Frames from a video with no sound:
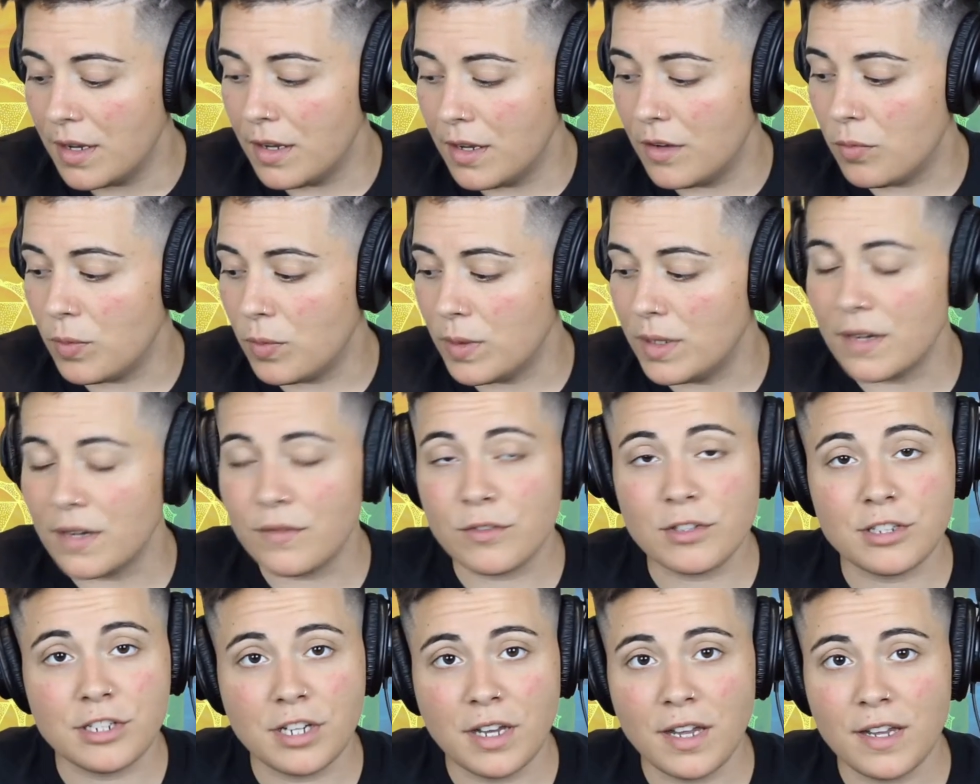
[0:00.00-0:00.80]
If we
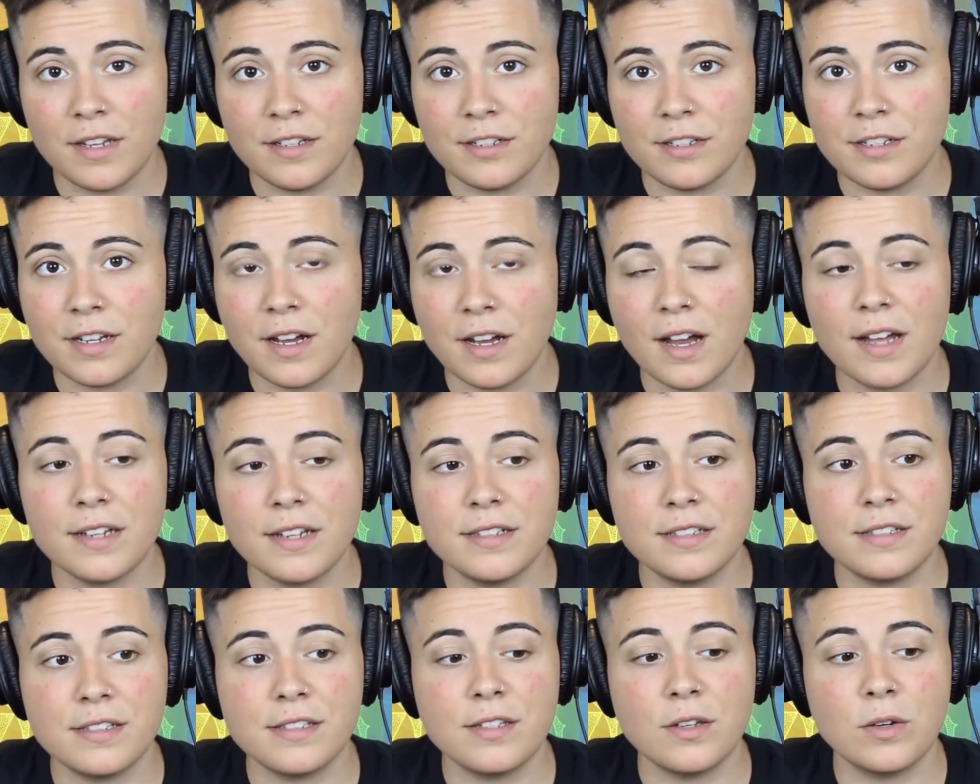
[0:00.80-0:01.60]
never changed,
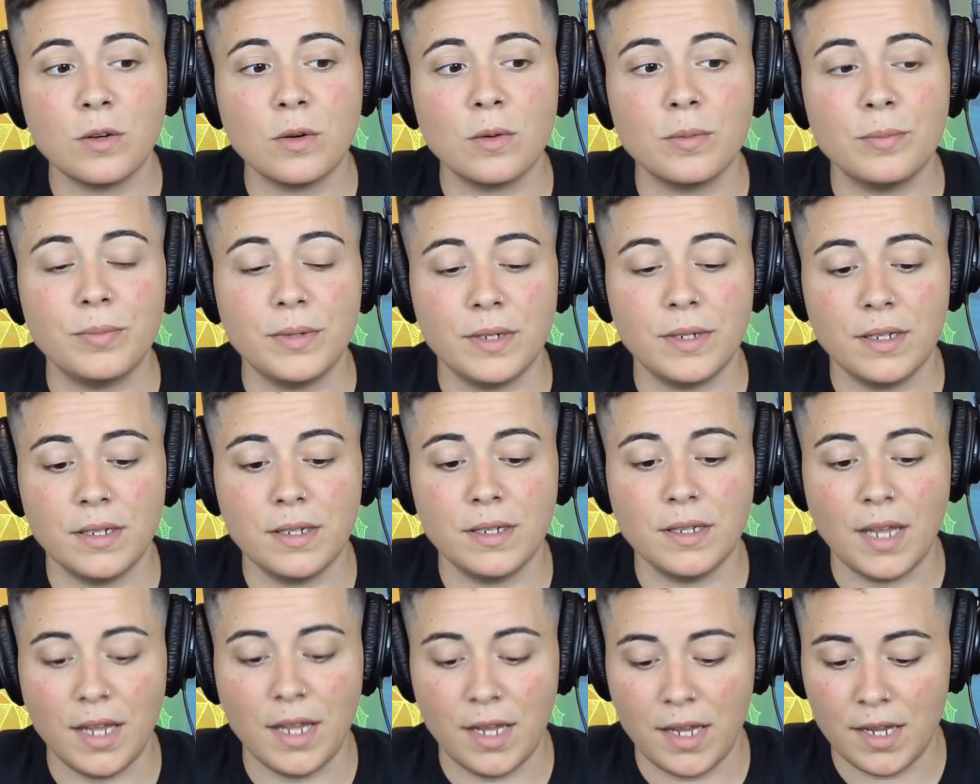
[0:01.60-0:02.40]
I'd still
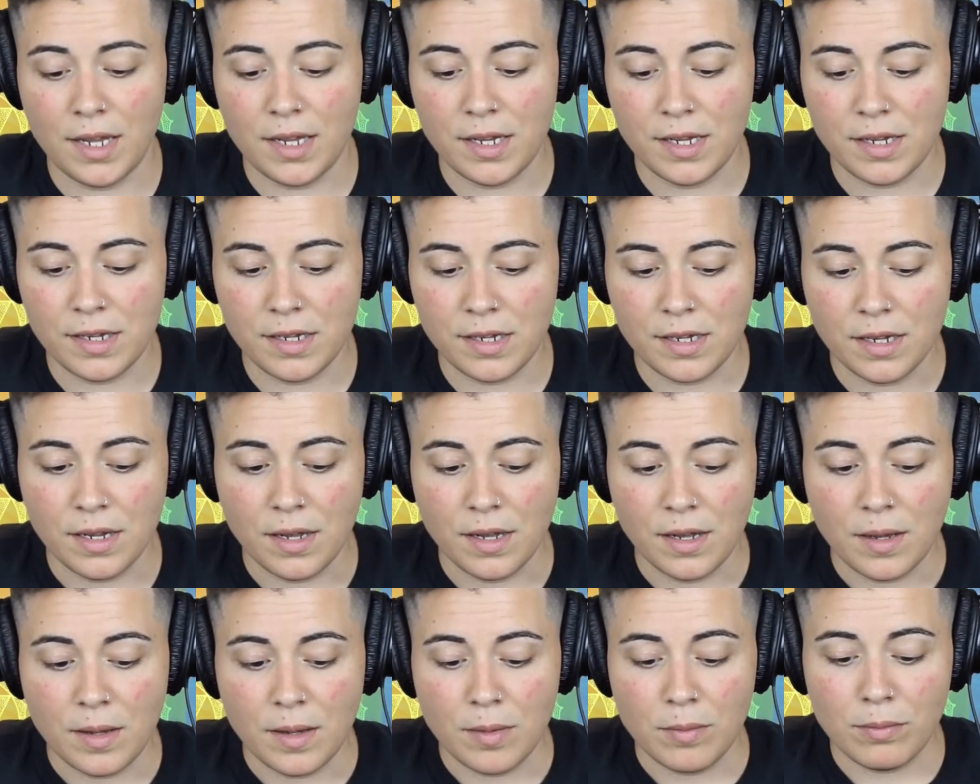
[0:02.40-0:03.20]
be a
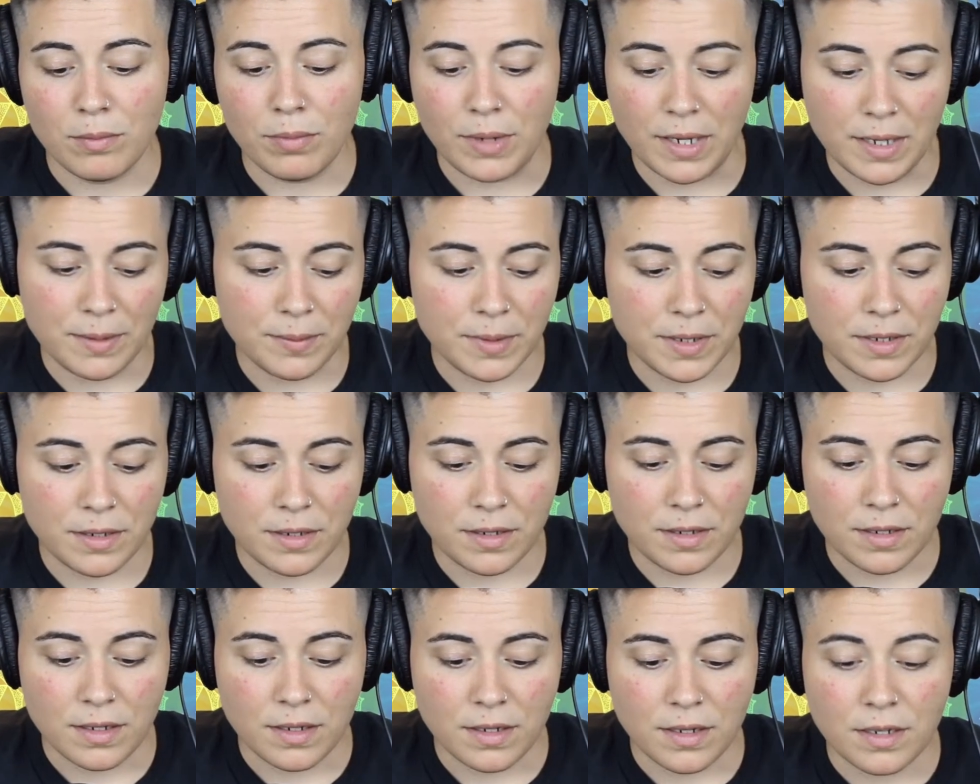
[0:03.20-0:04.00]

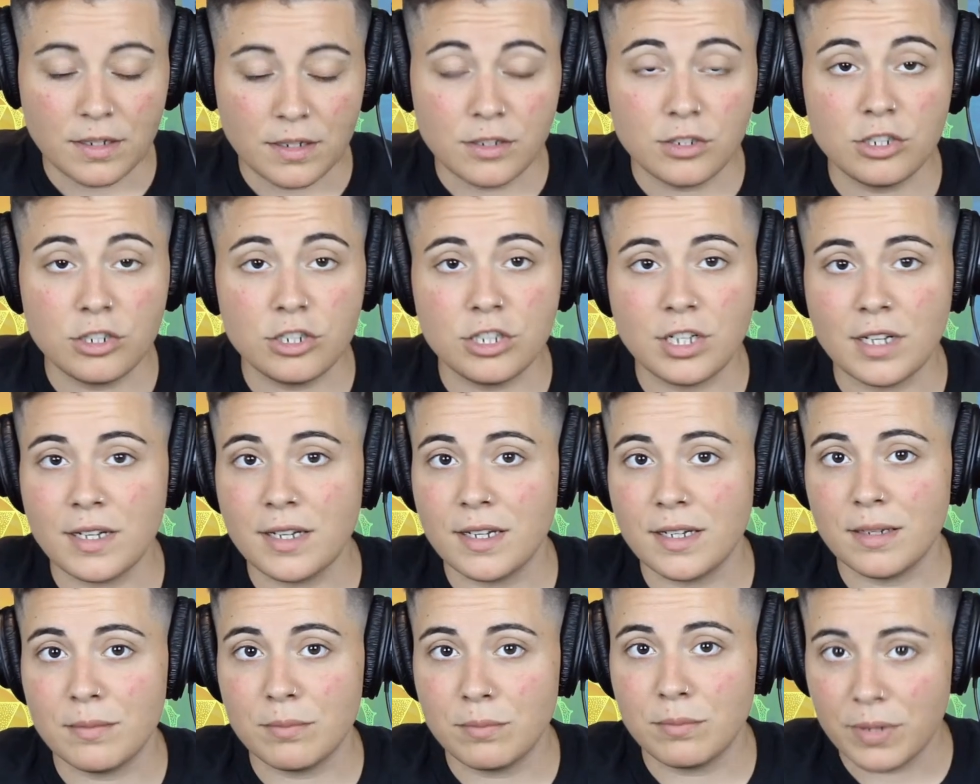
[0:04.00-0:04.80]
baby
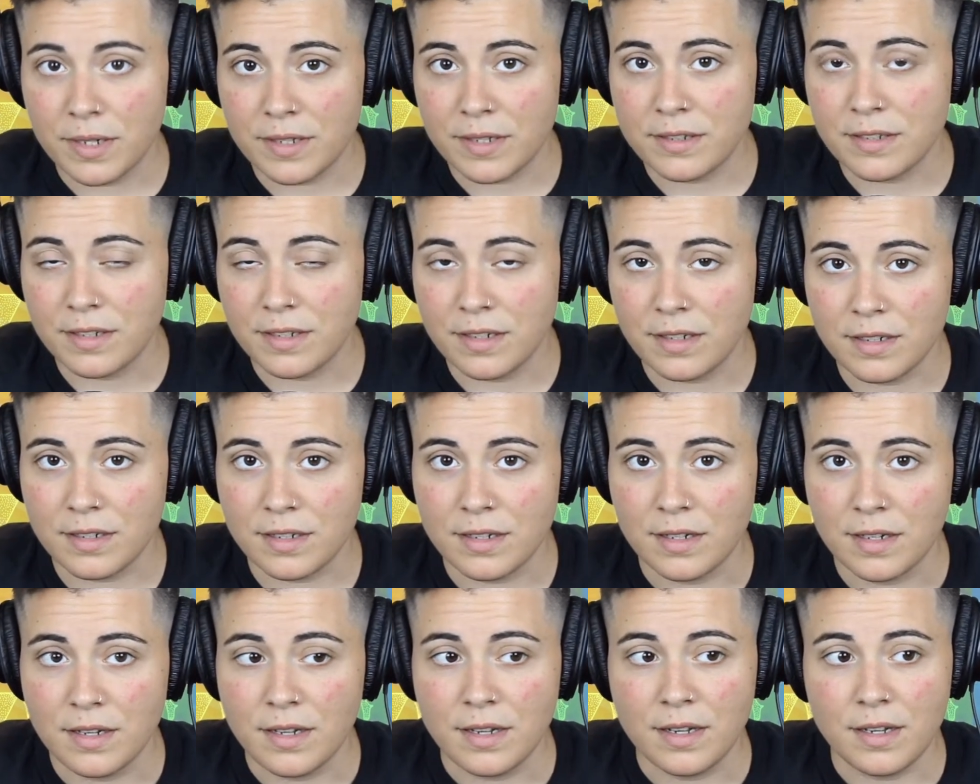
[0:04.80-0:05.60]
shitting and
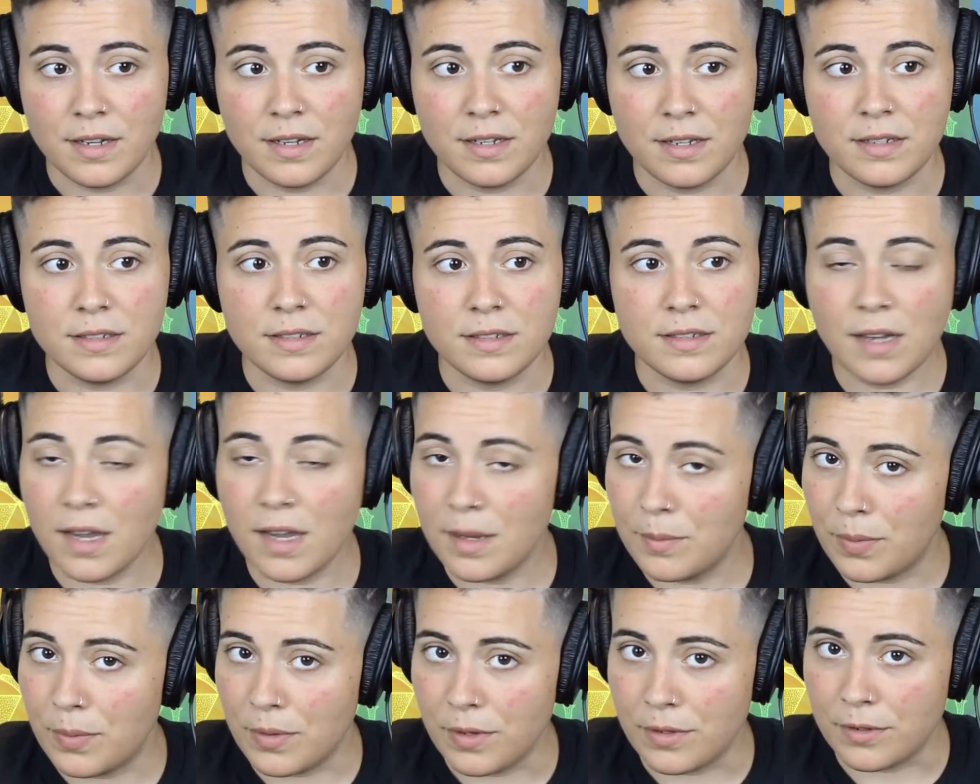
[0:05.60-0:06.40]
pissing in
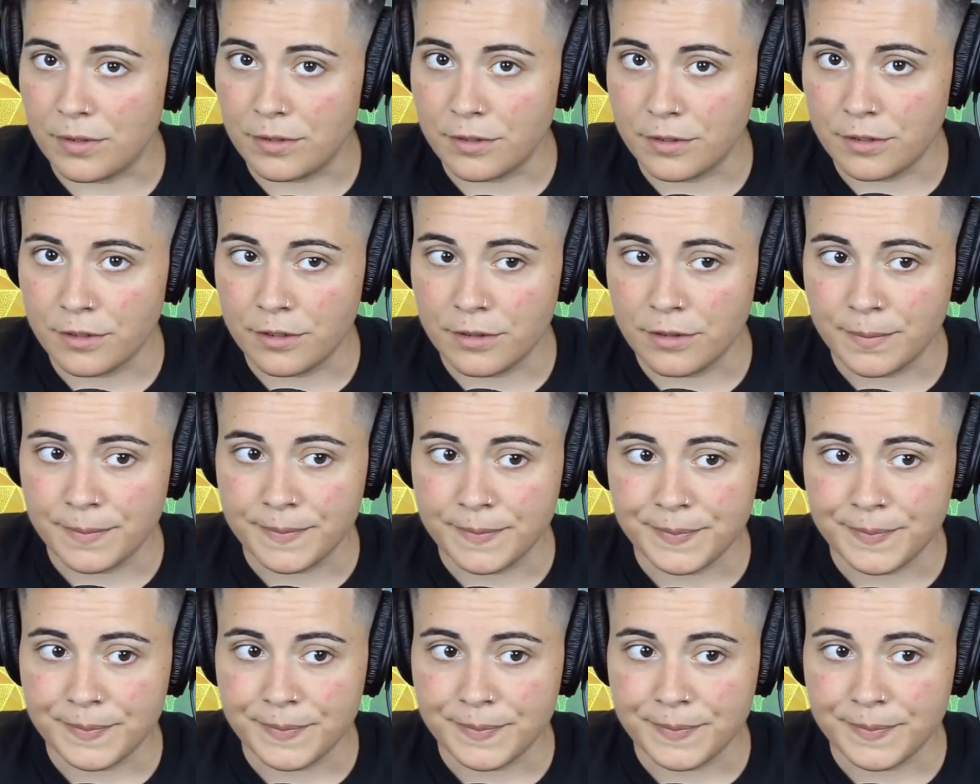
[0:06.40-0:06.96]
diapers,